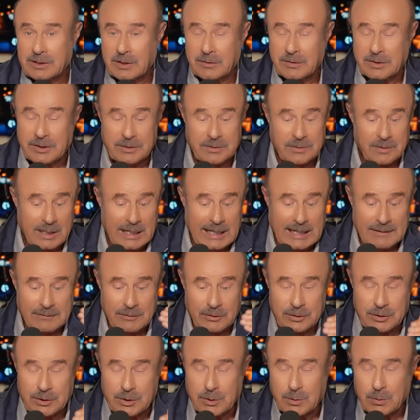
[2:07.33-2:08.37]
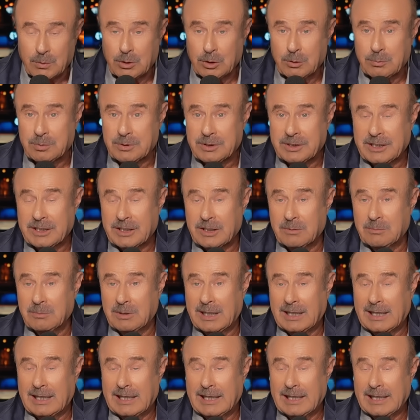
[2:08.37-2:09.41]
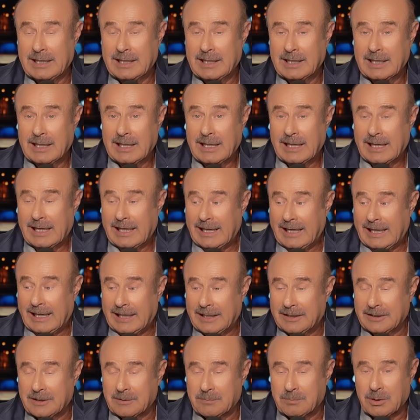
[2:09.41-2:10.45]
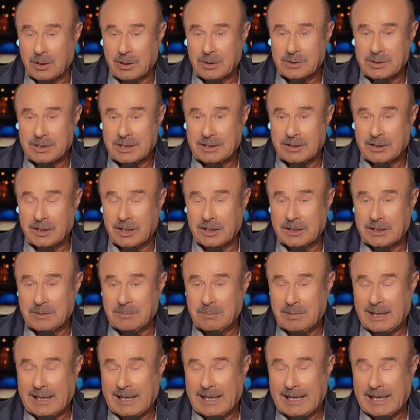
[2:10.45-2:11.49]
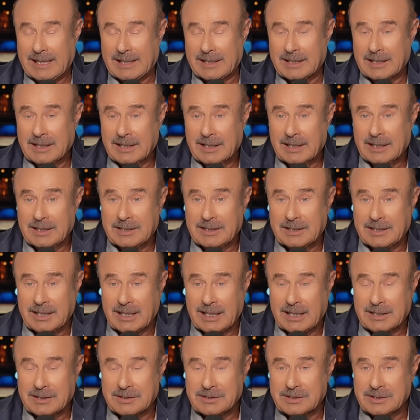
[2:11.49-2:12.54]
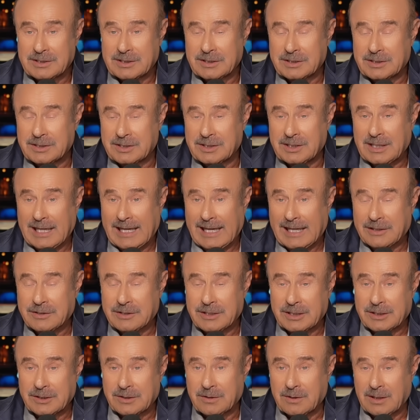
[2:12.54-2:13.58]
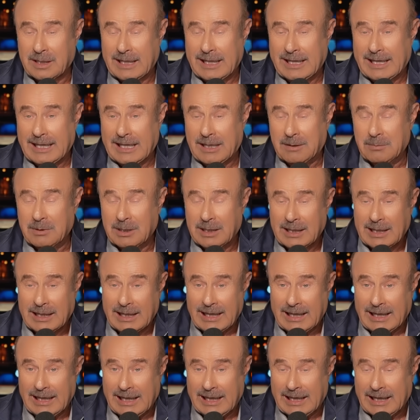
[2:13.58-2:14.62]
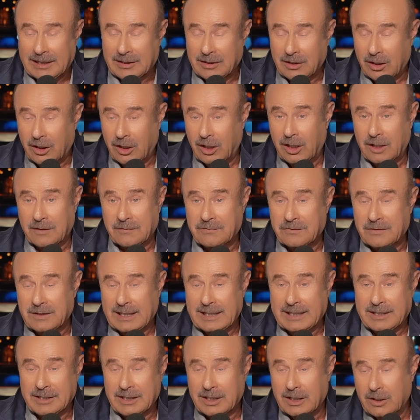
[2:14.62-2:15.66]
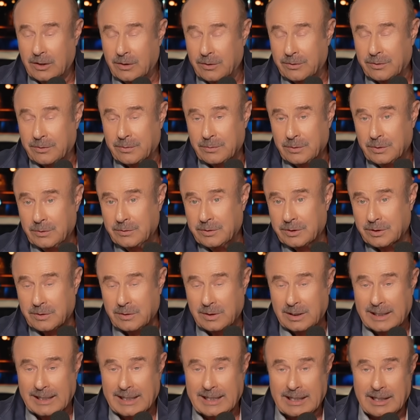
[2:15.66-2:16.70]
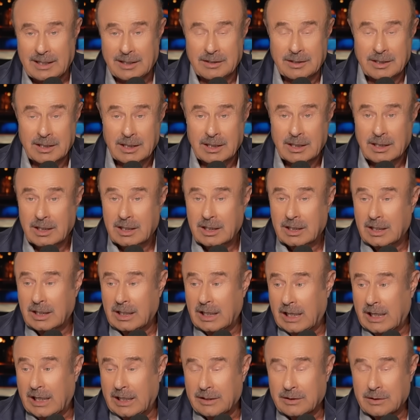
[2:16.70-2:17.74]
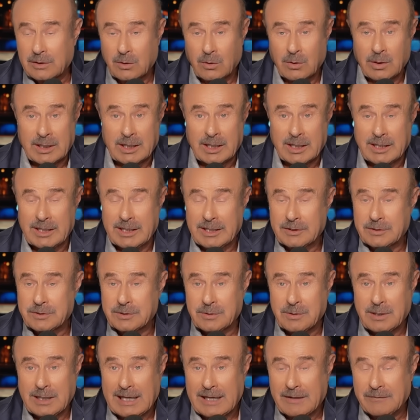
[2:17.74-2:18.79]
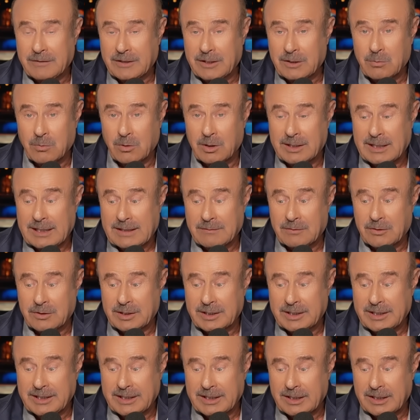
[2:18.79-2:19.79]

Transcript: the driver swoops nearby and the person on the back does the snatch and grab, and off they go through the crowd, going against traffic, whatever, to get